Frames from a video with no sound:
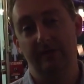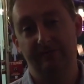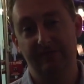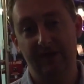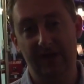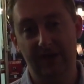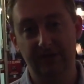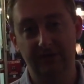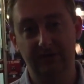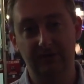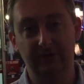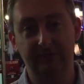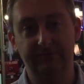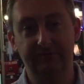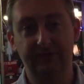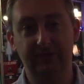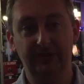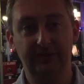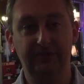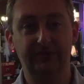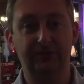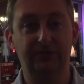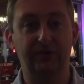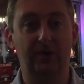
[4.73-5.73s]
founder of
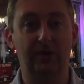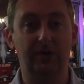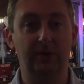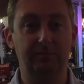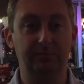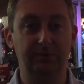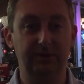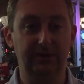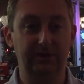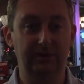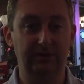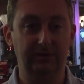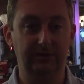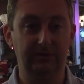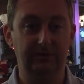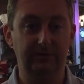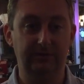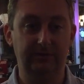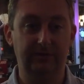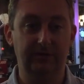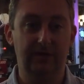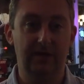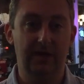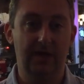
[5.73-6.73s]
Philly Startup Leaders,
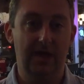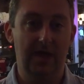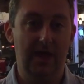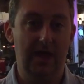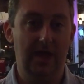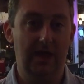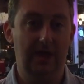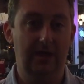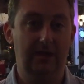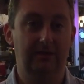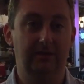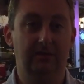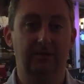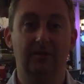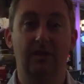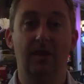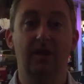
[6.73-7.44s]
and a